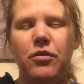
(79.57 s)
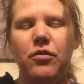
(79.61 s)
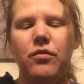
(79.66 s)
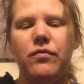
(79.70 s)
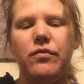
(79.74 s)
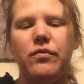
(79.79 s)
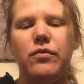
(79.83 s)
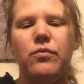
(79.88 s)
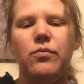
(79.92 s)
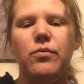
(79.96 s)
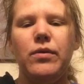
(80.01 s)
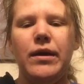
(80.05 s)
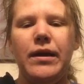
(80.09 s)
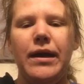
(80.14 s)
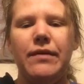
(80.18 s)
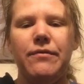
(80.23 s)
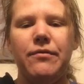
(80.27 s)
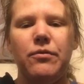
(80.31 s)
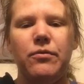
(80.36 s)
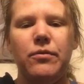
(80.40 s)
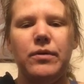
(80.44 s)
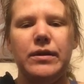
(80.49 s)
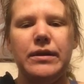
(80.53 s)
over what
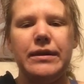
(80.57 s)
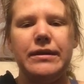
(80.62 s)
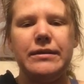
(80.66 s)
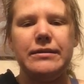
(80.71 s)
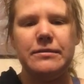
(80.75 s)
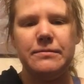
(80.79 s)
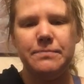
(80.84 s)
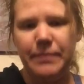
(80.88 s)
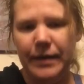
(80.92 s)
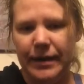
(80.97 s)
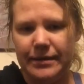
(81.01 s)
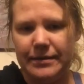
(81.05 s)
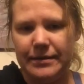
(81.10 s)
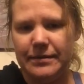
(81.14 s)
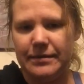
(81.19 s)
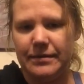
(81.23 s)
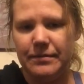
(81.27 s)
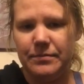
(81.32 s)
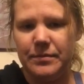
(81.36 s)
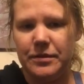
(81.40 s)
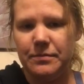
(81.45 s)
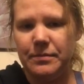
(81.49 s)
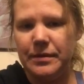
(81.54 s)
everyone expects
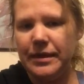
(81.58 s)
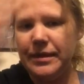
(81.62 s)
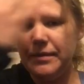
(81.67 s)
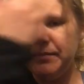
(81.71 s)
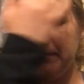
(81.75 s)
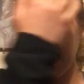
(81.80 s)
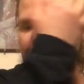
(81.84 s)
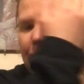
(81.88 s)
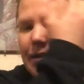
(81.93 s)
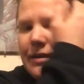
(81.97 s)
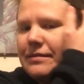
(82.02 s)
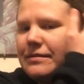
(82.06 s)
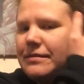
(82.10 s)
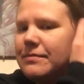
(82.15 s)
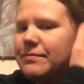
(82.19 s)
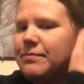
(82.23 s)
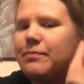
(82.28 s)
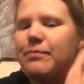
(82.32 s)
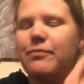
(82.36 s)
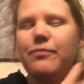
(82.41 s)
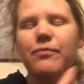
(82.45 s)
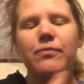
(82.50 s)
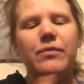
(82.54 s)
him to be, because
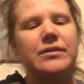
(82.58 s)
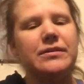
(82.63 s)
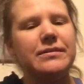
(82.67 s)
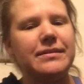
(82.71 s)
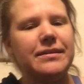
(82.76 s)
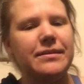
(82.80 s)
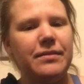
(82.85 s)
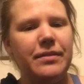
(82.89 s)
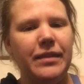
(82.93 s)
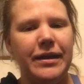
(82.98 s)
once again,